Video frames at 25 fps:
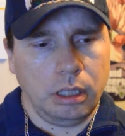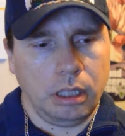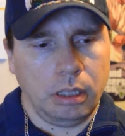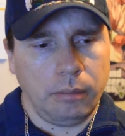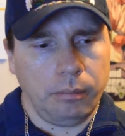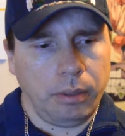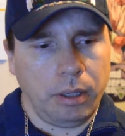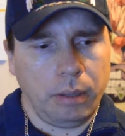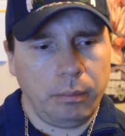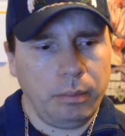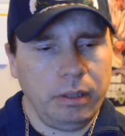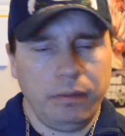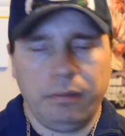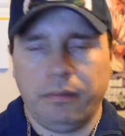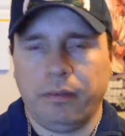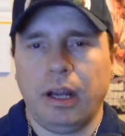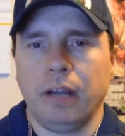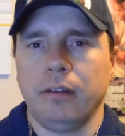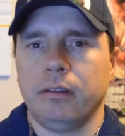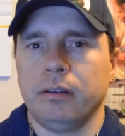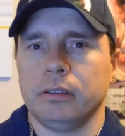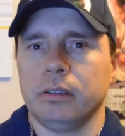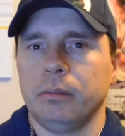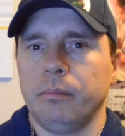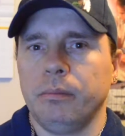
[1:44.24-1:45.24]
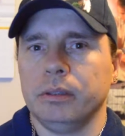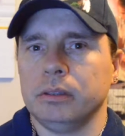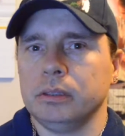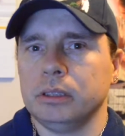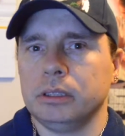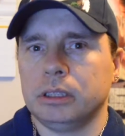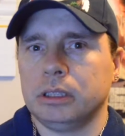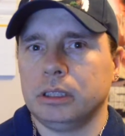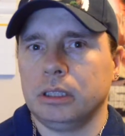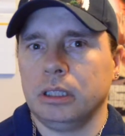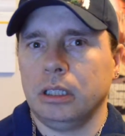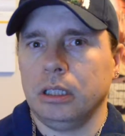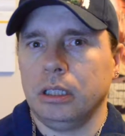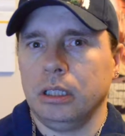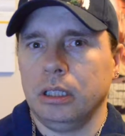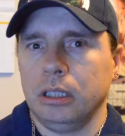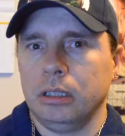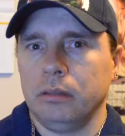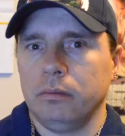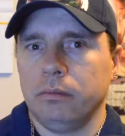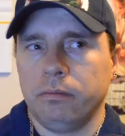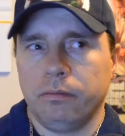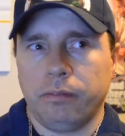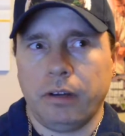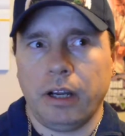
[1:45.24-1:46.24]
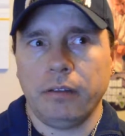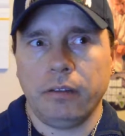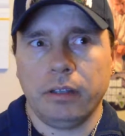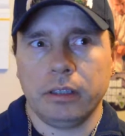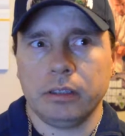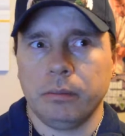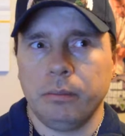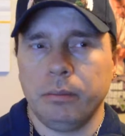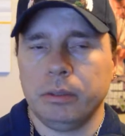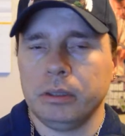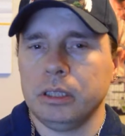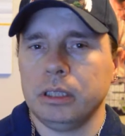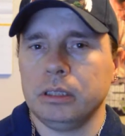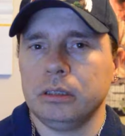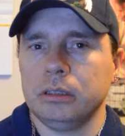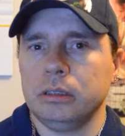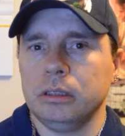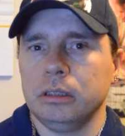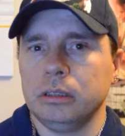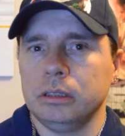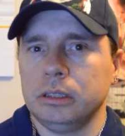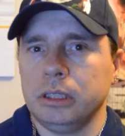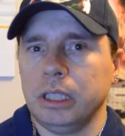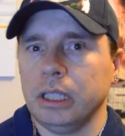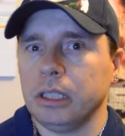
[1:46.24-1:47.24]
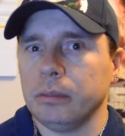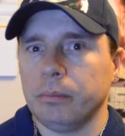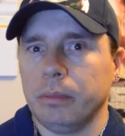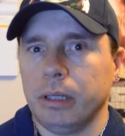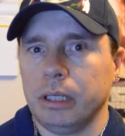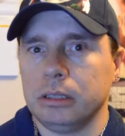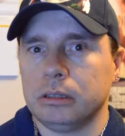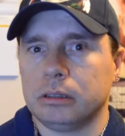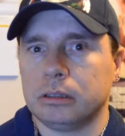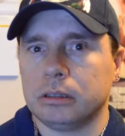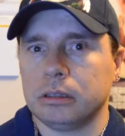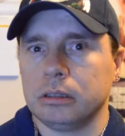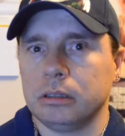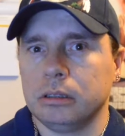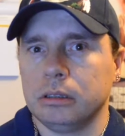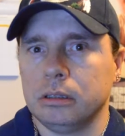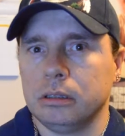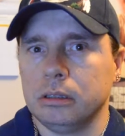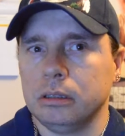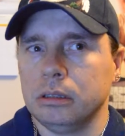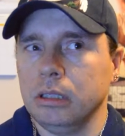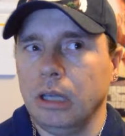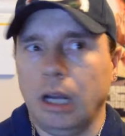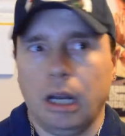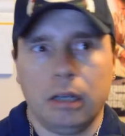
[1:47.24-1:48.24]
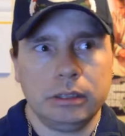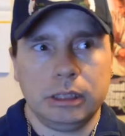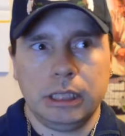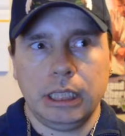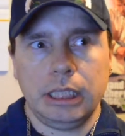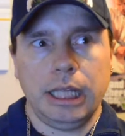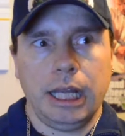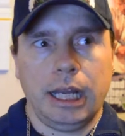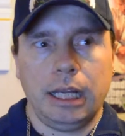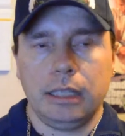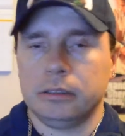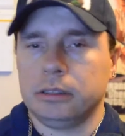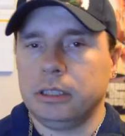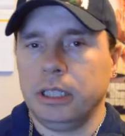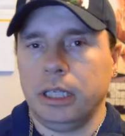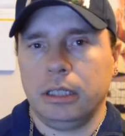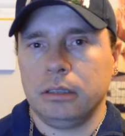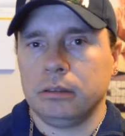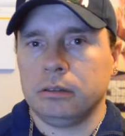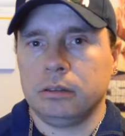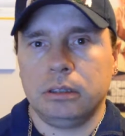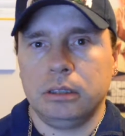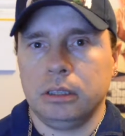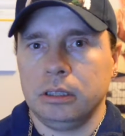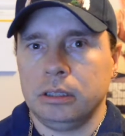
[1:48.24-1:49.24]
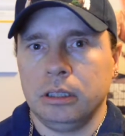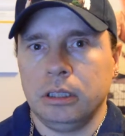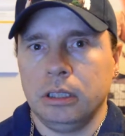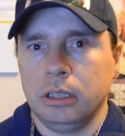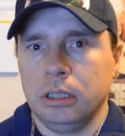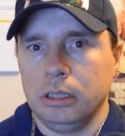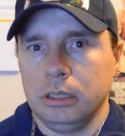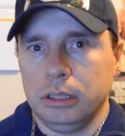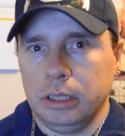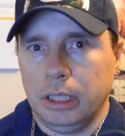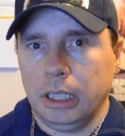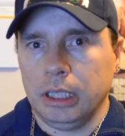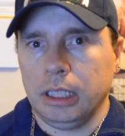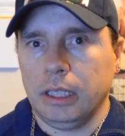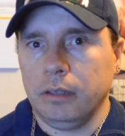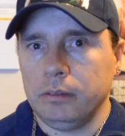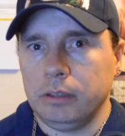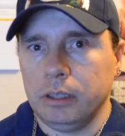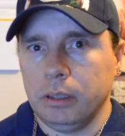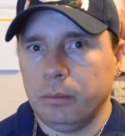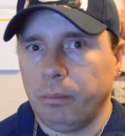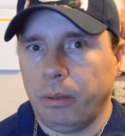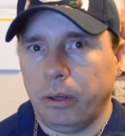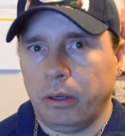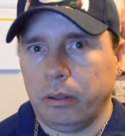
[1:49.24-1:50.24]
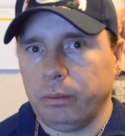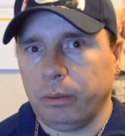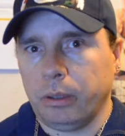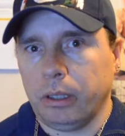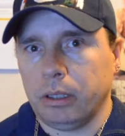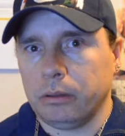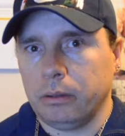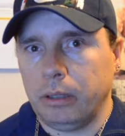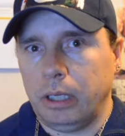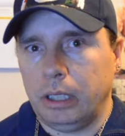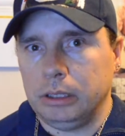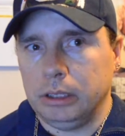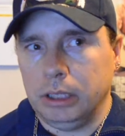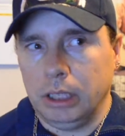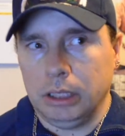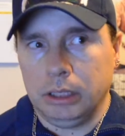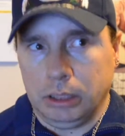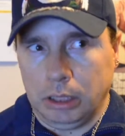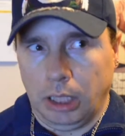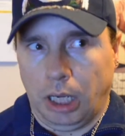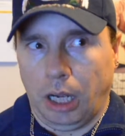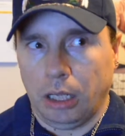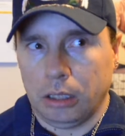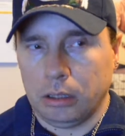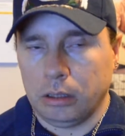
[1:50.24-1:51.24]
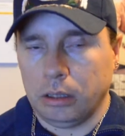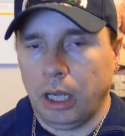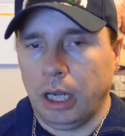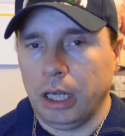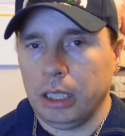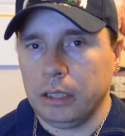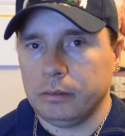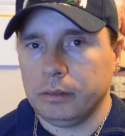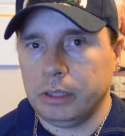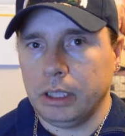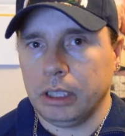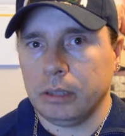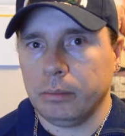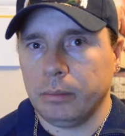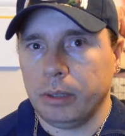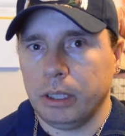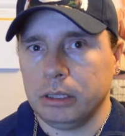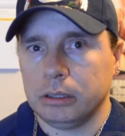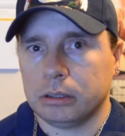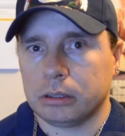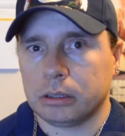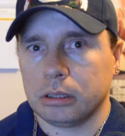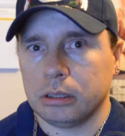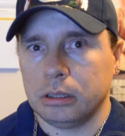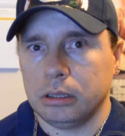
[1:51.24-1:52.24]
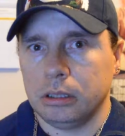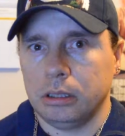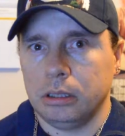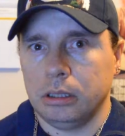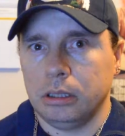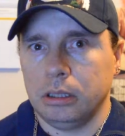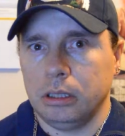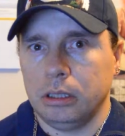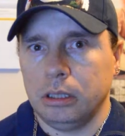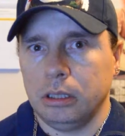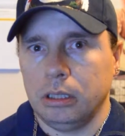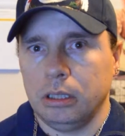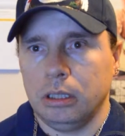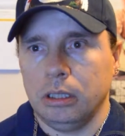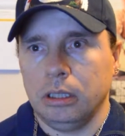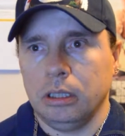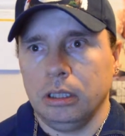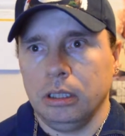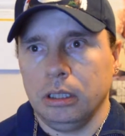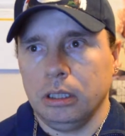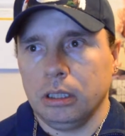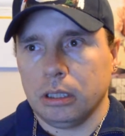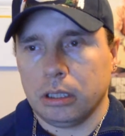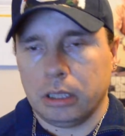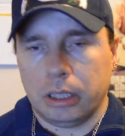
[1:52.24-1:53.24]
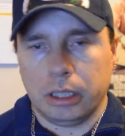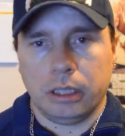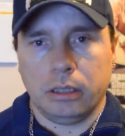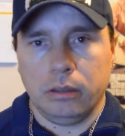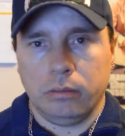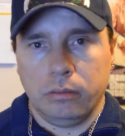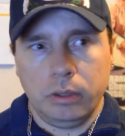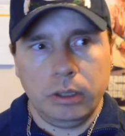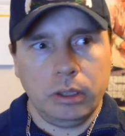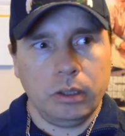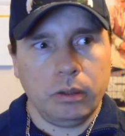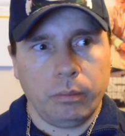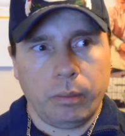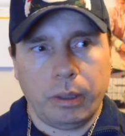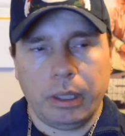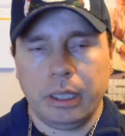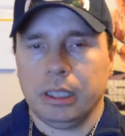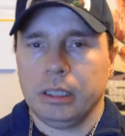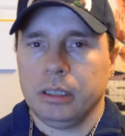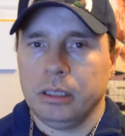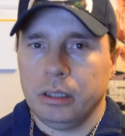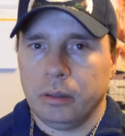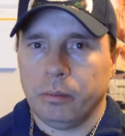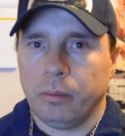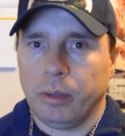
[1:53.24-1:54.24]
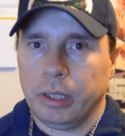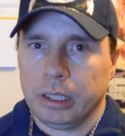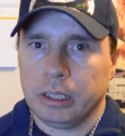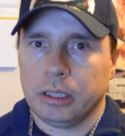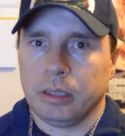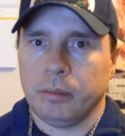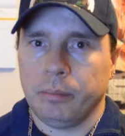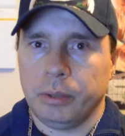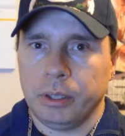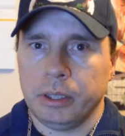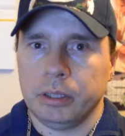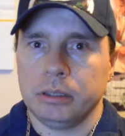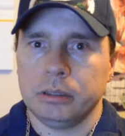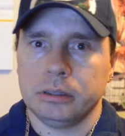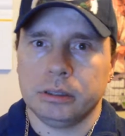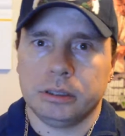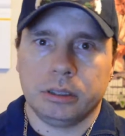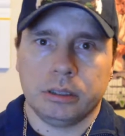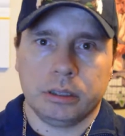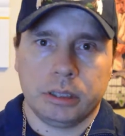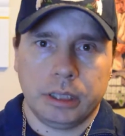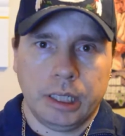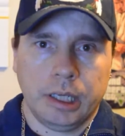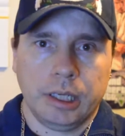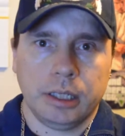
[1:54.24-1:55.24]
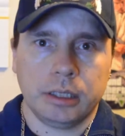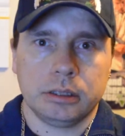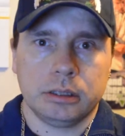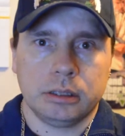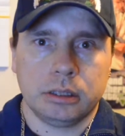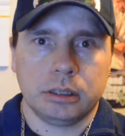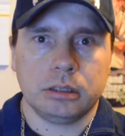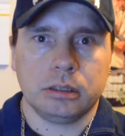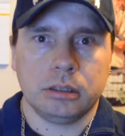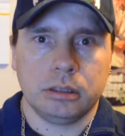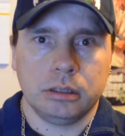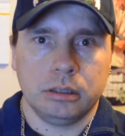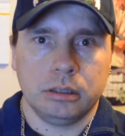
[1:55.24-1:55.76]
Probably 500 million terabytes. I'll say that gives you a ballpark range. That's a lot of terabytes. Like by computers, they're gigs.